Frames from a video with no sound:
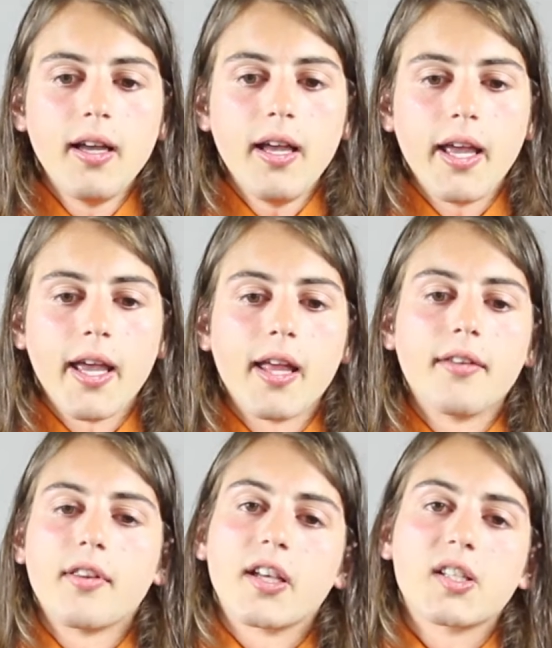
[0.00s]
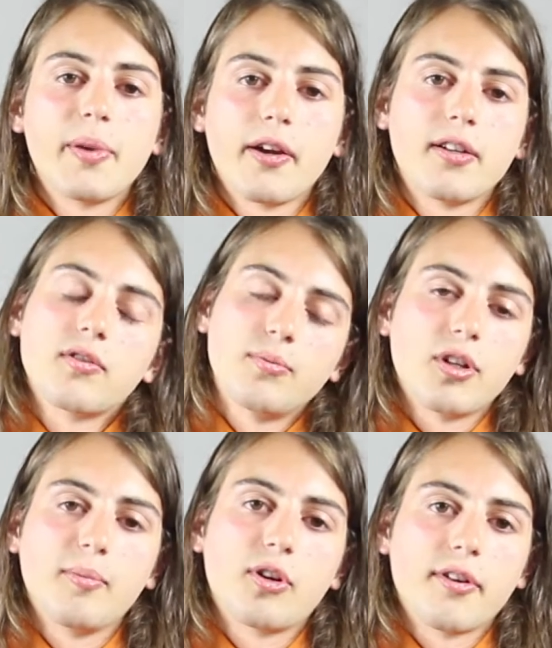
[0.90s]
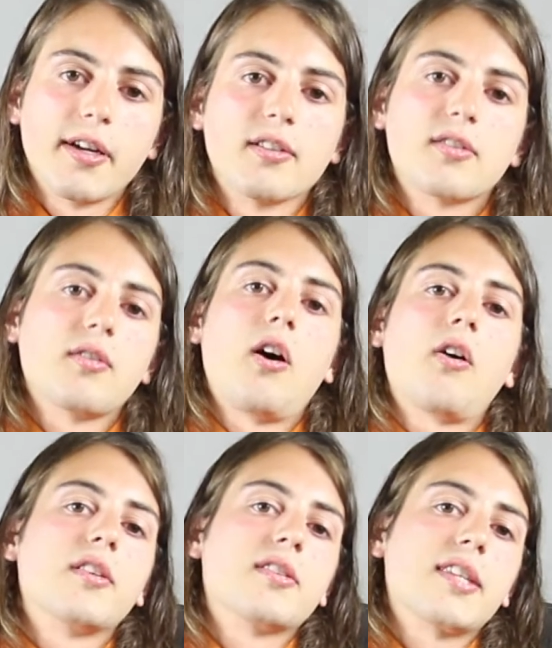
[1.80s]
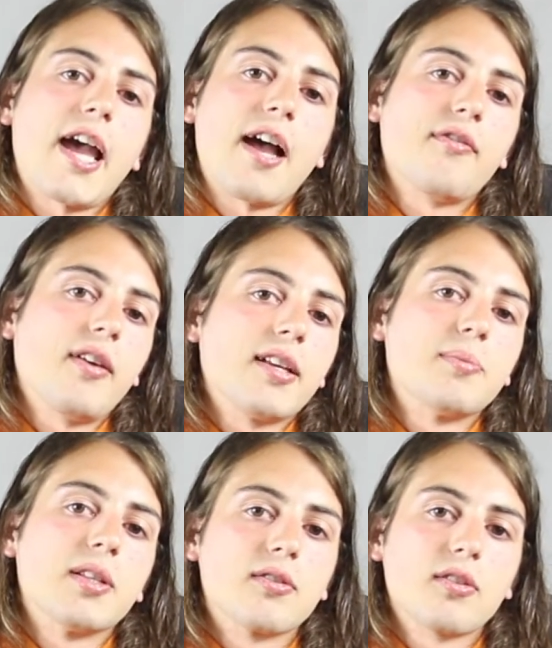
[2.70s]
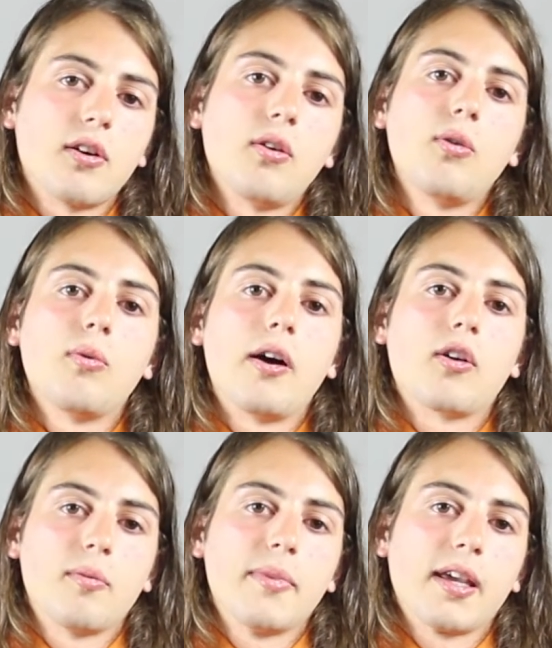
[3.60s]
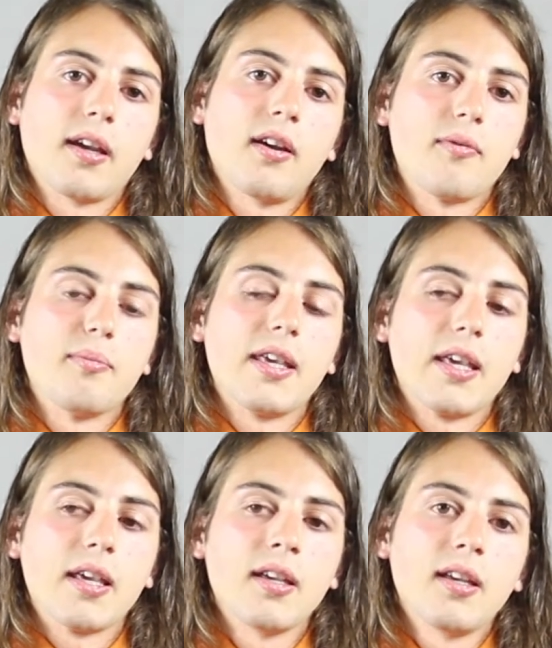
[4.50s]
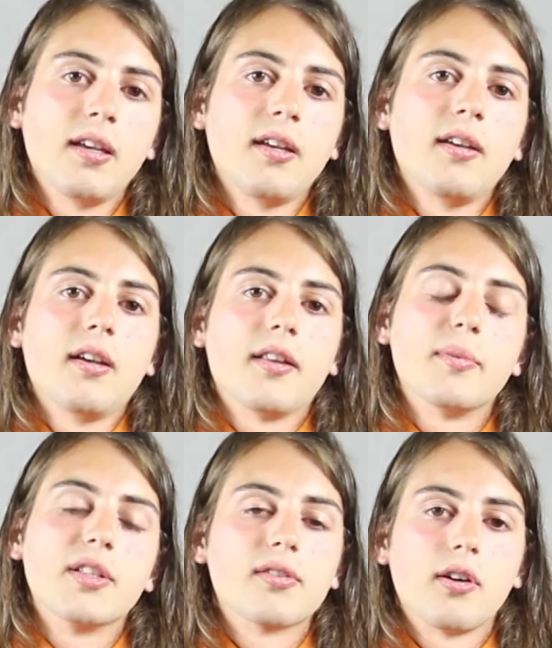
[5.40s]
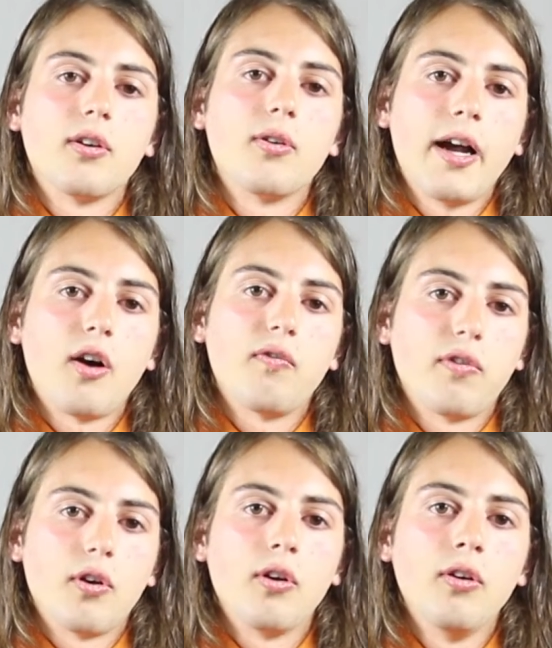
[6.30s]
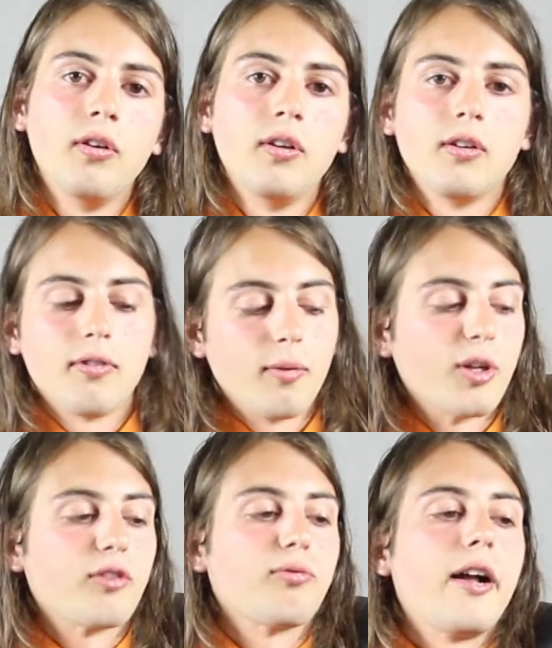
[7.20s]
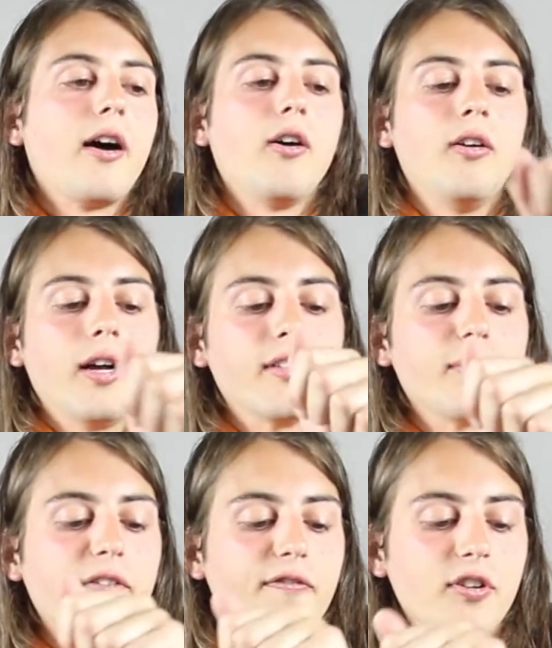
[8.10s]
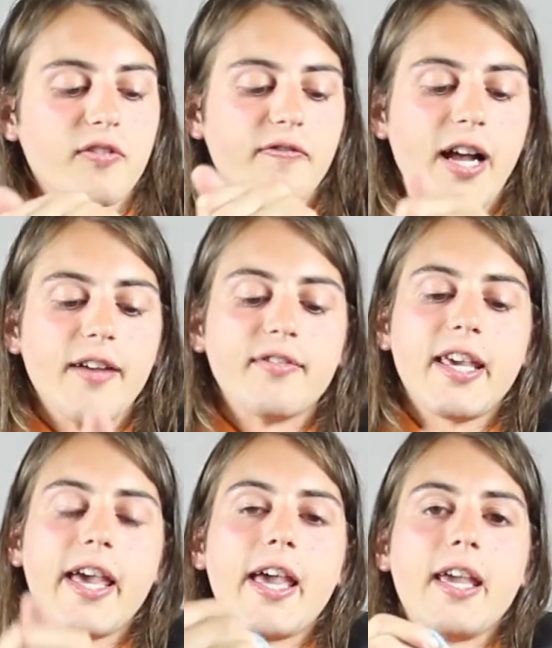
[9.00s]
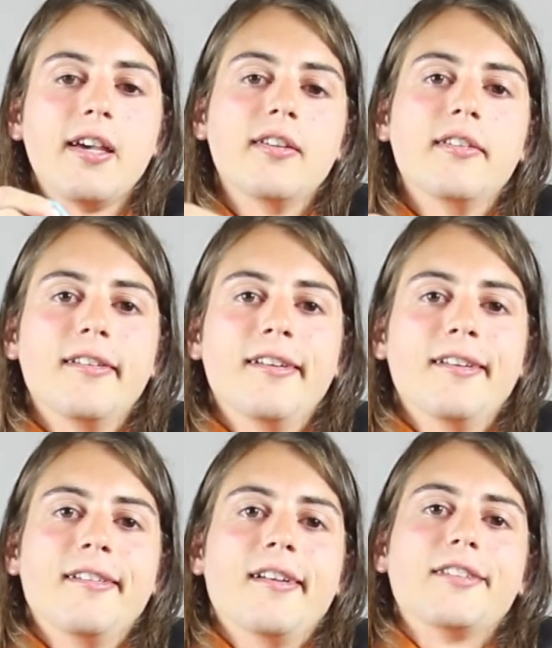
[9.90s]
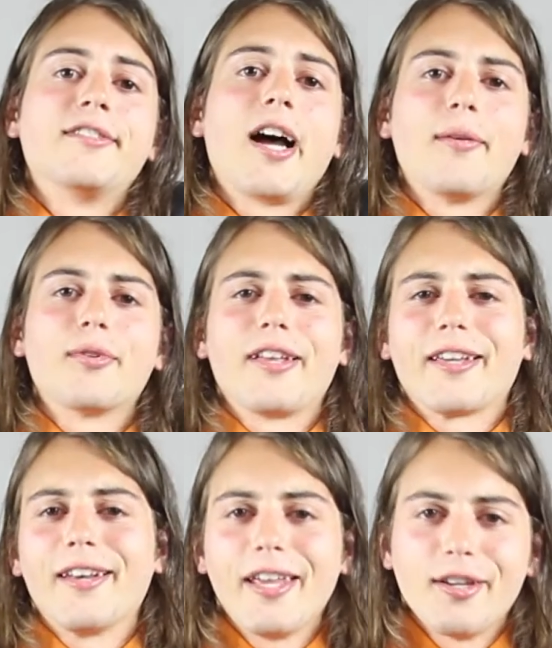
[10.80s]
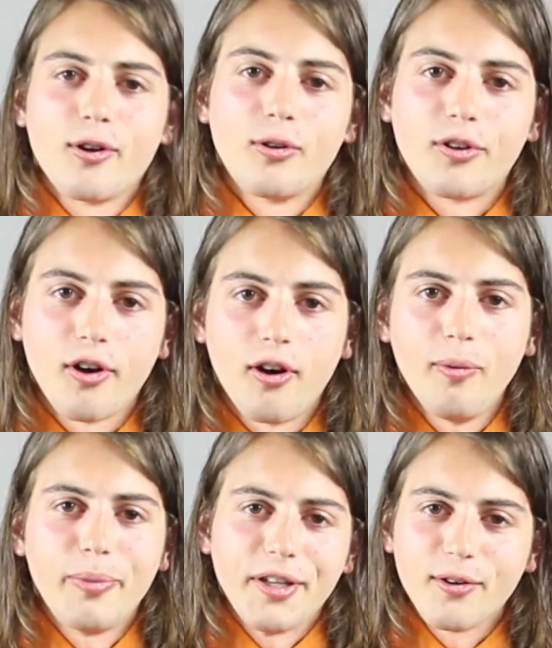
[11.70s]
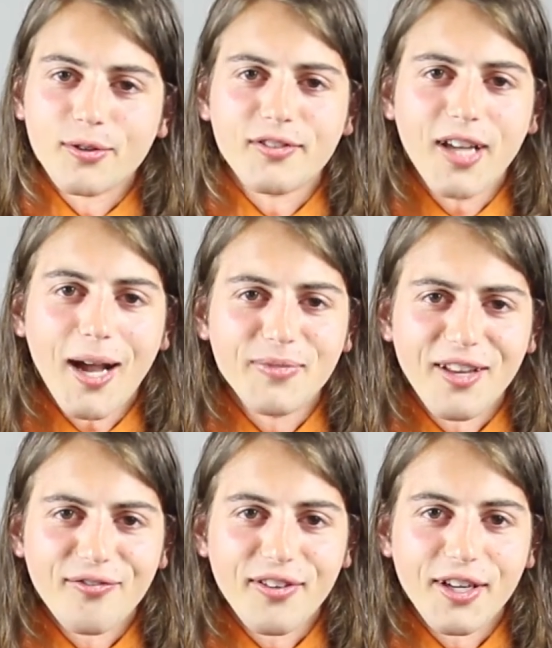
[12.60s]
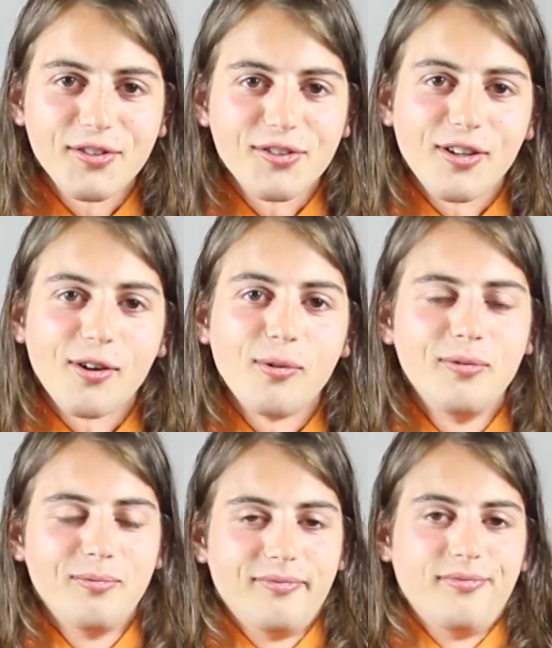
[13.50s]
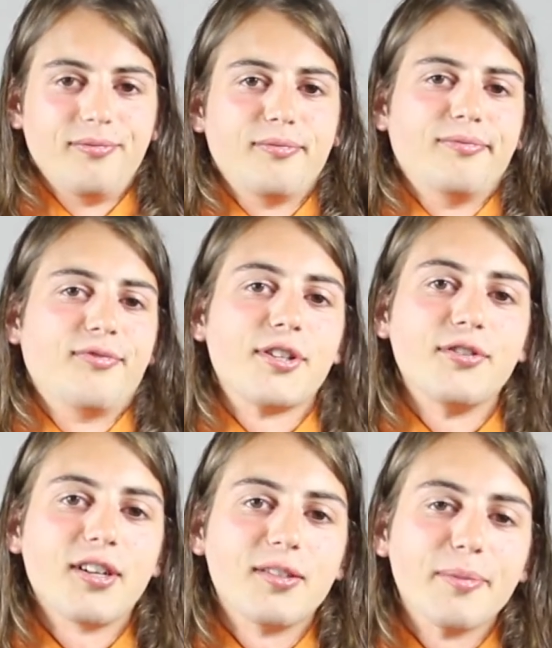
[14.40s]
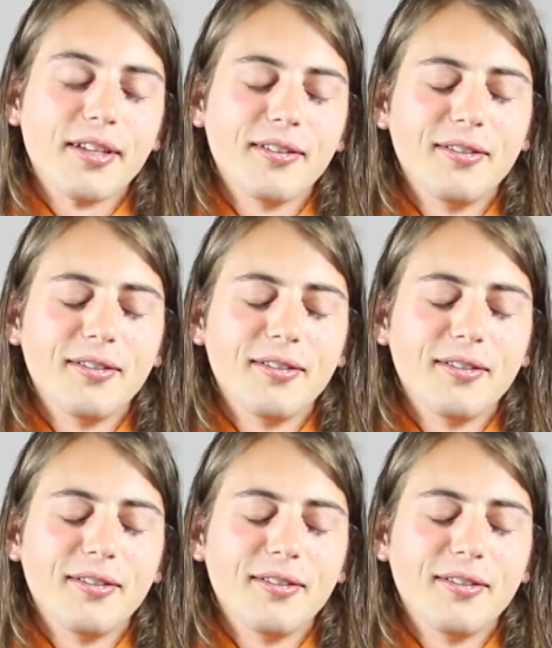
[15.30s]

And the experience from Dream Careers, all the staff has been so welcoming of me, and they've been so helpful. Run with Rel, I did my first 5K. I tied with like an 8-year-old girl, but you know, it was a top 10 finish, so before you judge me,